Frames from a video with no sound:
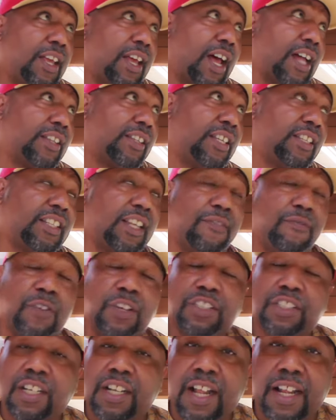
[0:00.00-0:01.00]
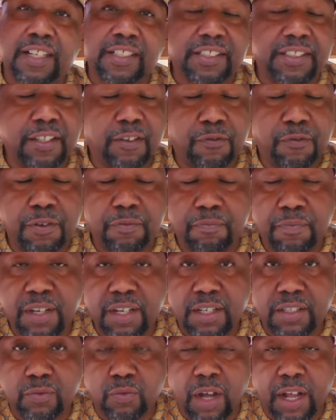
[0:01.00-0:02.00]
I think they visualize themselves with
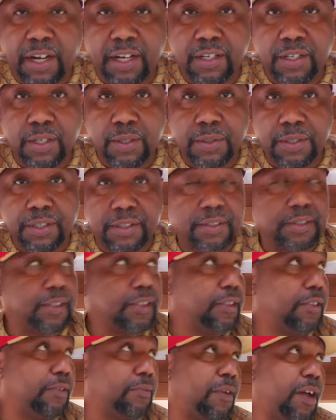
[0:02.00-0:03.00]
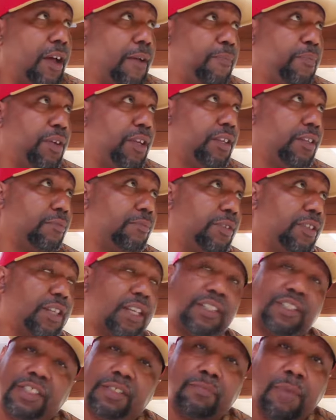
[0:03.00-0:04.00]
me is why they do it, in my opinion, but
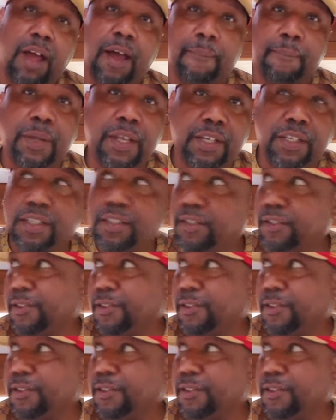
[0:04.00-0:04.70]
that's just my opinion.